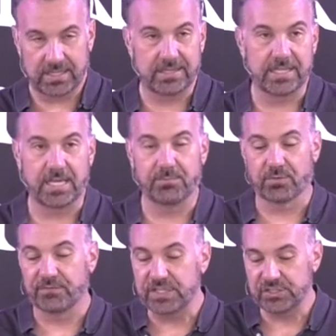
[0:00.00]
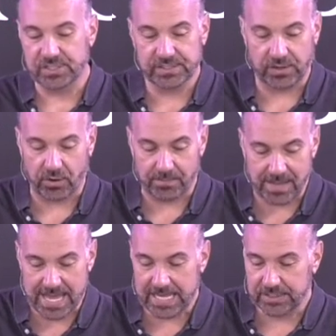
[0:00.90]
the provisions are
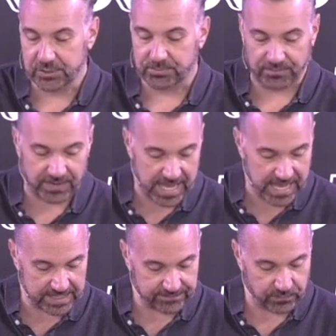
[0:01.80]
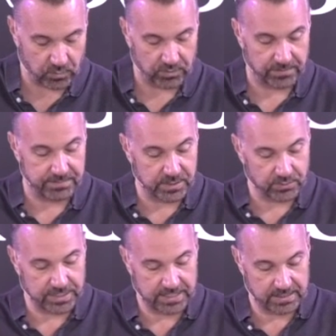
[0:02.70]
made to provide for the
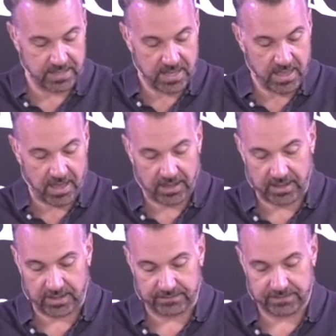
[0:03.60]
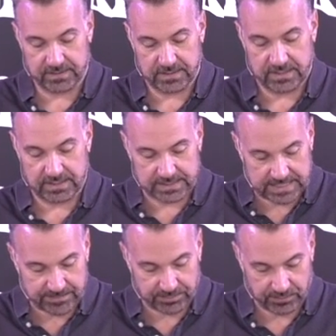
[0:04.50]
building of the
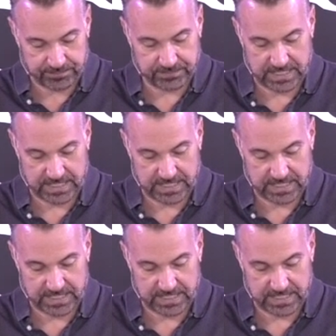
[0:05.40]
temple.